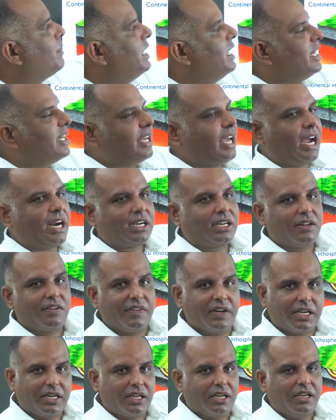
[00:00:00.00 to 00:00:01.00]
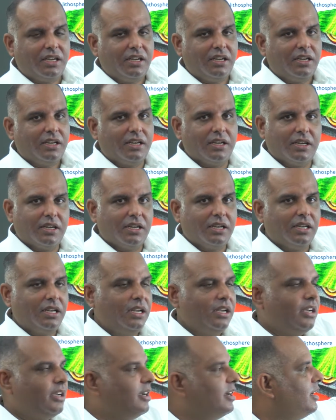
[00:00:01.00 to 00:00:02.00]
building activity,
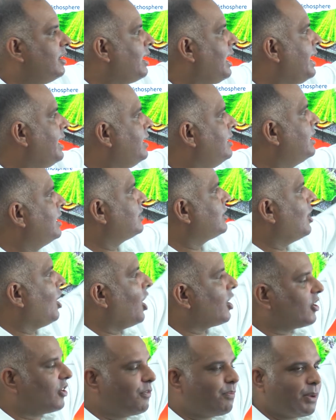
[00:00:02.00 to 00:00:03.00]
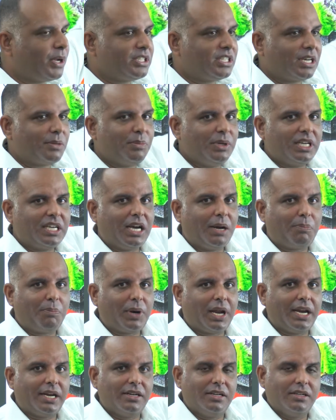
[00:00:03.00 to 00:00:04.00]
right, there is a lot of pressure being
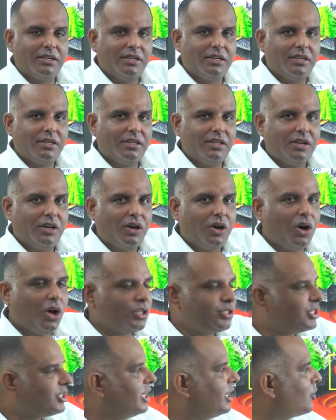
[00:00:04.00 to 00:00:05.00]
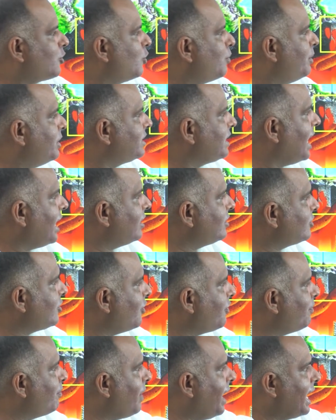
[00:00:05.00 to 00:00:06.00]
applied. Also, there could be chance
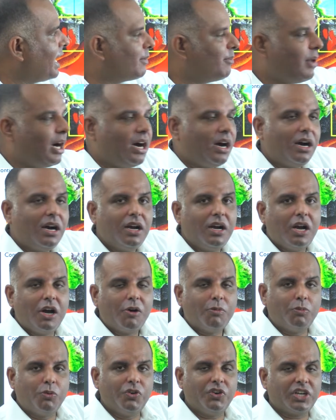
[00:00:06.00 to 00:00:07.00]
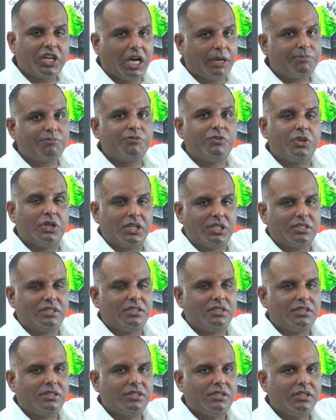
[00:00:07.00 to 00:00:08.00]
of magma moving
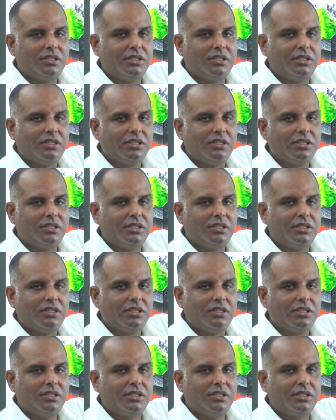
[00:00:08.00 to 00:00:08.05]
upwards.